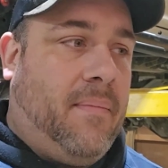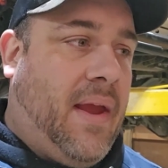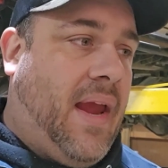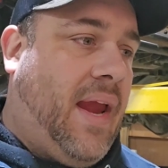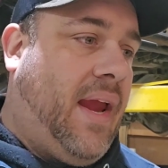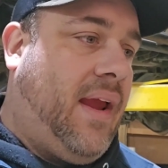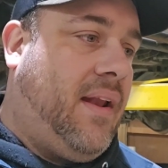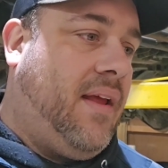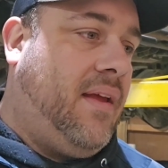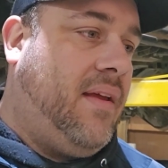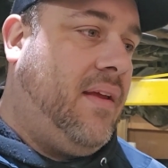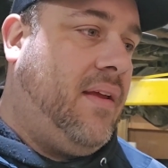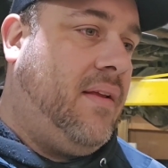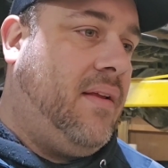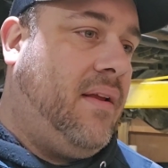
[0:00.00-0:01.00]
made
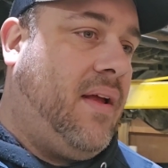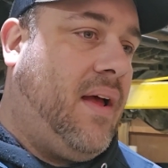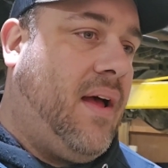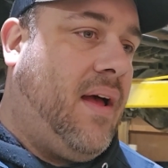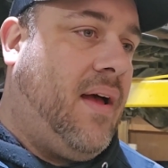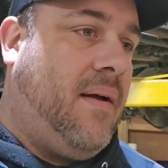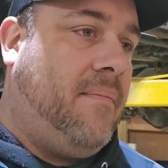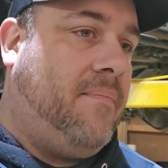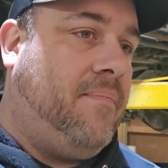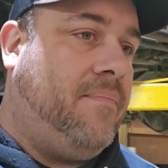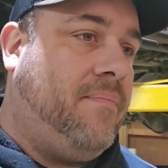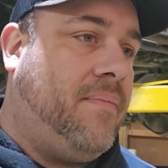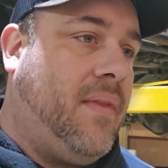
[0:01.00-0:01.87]
a